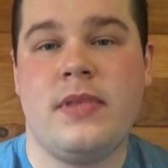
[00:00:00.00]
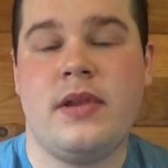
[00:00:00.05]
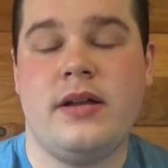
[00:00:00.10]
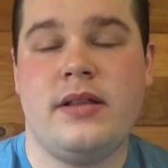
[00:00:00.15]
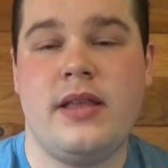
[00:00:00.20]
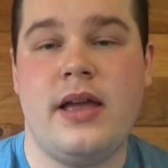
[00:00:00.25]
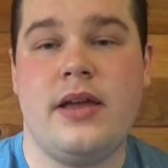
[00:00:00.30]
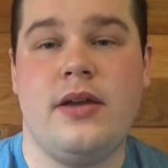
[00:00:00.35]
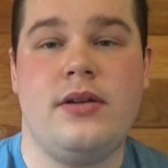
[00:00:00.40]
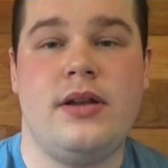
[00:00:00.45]

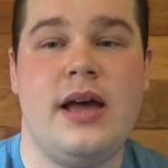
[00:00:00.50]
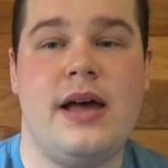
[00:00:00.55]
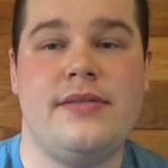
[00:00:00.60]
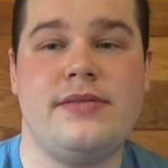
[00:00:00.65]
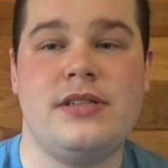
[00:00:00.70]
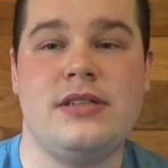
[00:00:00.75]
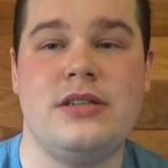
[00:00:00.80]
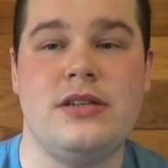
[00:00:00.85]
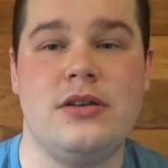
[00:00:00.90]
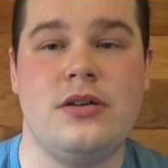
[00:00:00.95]
that you'd have
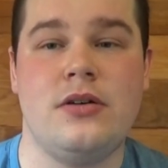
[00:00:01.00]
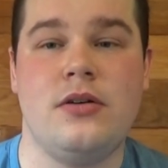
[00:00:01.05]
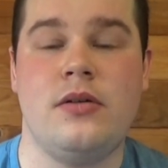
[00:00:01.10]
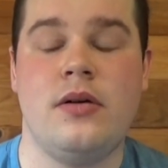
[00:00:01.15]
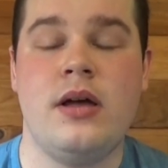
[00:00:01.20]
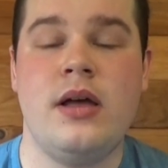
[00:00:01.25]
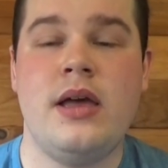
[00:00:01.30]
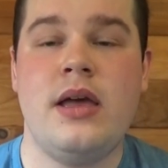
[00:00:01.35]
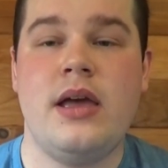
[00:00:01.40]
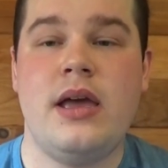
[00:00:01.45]
to do
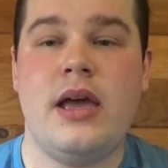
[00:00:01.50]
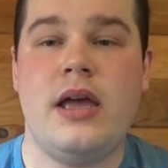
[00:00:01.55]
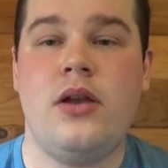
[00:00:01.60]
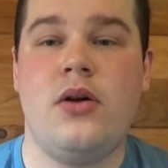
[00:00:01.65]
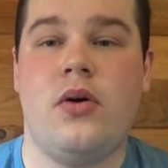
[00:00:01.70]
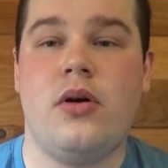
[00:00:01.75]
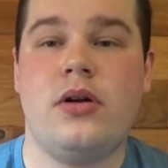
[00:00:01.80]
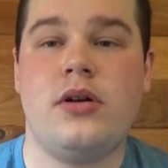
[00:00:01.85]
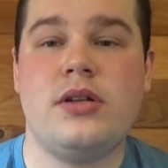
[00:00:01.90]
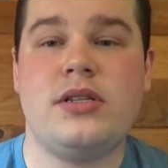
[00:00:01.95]
in
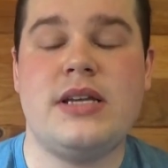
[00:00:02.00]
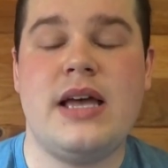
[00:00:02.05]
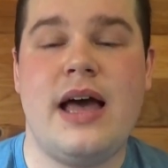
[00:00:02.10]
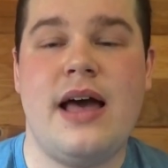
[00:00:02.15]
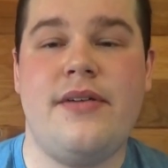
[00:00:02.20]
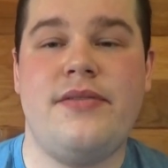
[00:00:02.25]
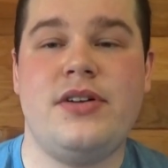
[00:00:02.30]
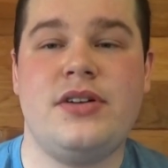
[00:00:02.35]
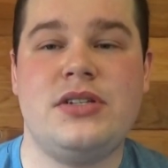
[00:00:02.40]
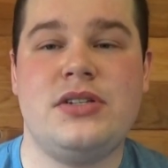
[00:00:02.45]
order to
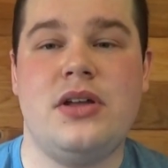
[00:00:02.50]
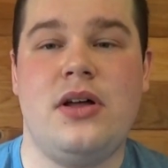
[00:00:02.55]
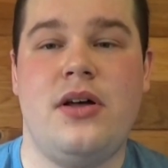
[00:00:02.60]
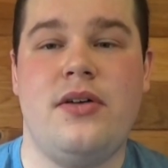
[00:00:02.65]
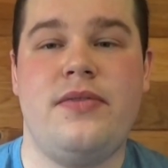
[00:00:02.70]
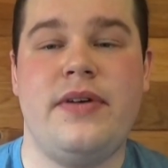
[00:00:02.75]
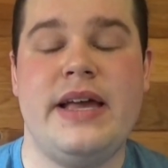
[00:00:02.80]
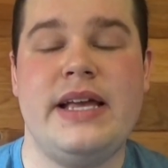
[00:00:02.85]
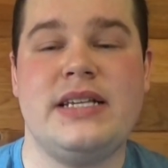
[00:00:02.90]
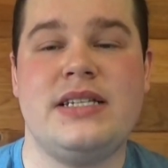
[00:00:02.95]
have
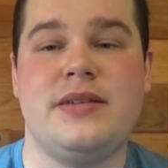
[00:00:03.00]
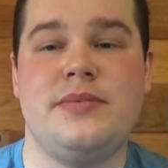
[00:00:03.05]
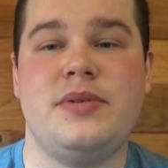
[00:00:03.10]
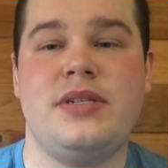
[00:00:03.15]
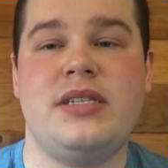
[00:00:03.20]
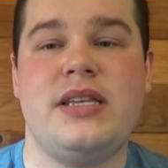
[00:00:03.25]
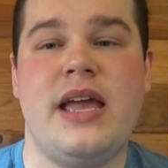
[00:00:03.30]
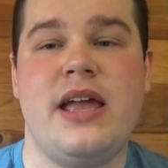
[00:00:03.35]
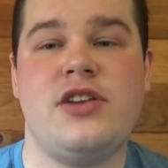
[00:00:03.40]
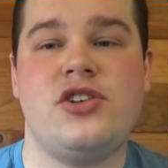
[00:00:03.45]
yourself a
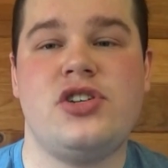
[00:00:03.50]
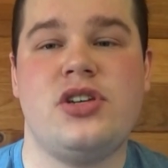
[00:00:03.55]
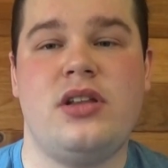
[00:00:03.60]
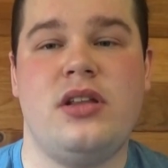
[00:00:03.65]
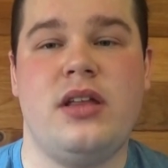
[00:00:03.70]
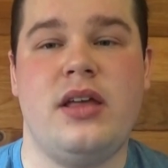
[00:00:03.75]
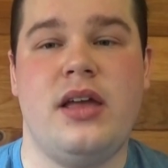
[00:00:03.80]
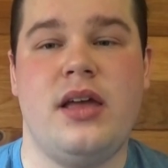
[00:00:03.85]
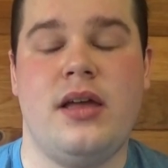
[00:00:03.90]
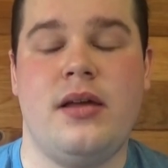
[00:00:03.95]

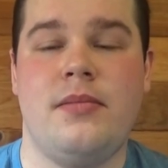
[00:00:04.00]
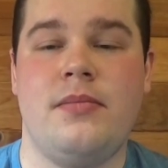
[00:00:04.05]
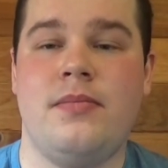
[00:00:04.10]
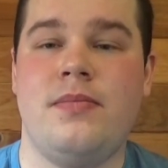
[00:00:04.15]
substantially